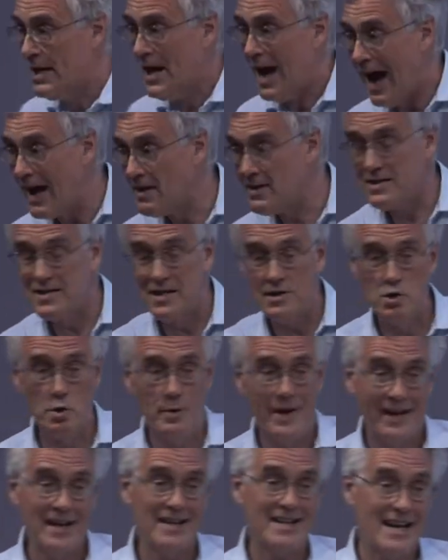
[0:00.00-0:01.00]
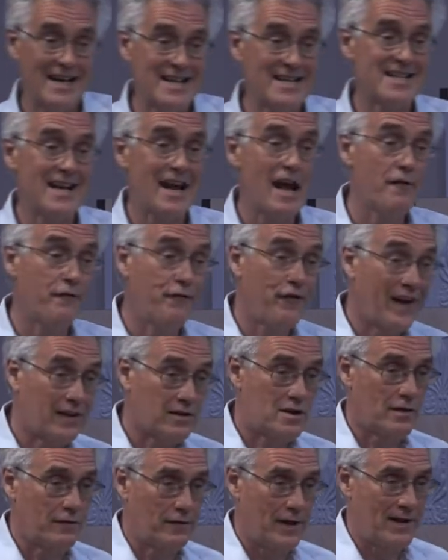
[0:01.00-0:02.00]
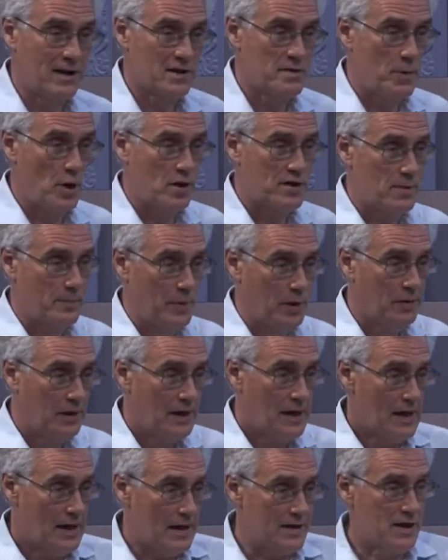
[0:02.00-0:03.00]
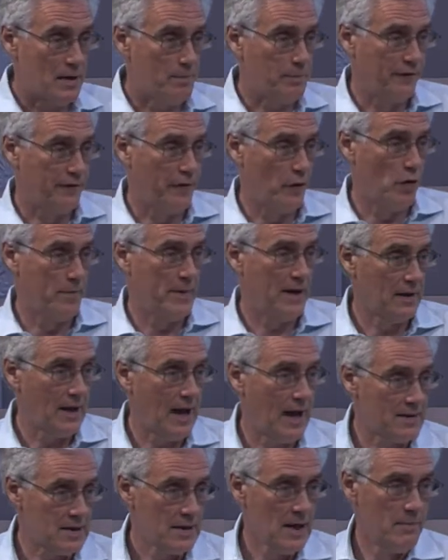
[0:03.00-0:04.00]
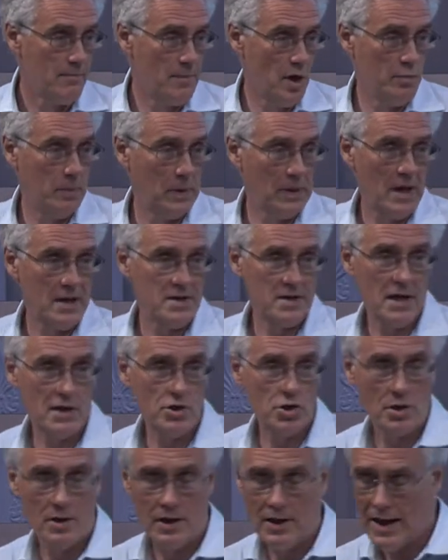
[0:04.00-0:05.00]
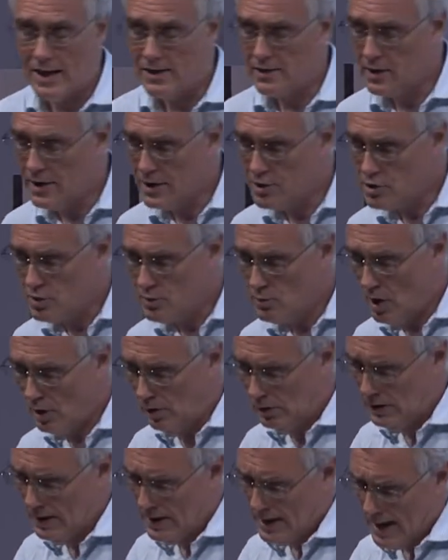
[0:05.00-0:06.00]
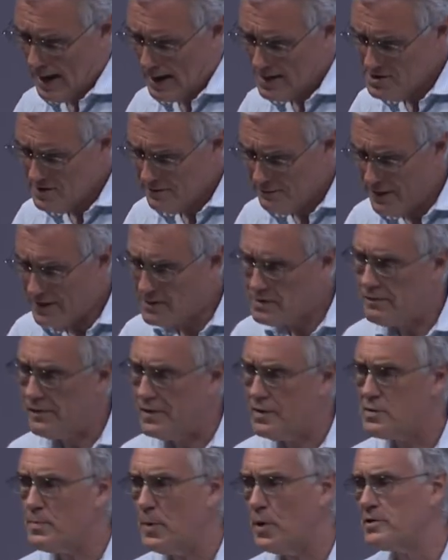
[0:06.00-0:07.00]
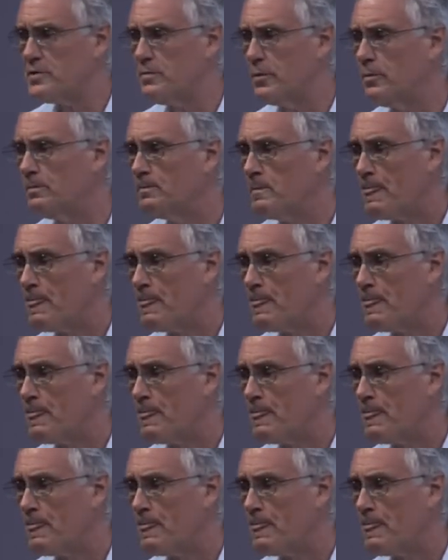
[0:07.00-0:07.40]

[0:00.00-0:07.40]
And is it doing it as effectively as possible? Is it performing that mobilization and allocation role as effectively as possible?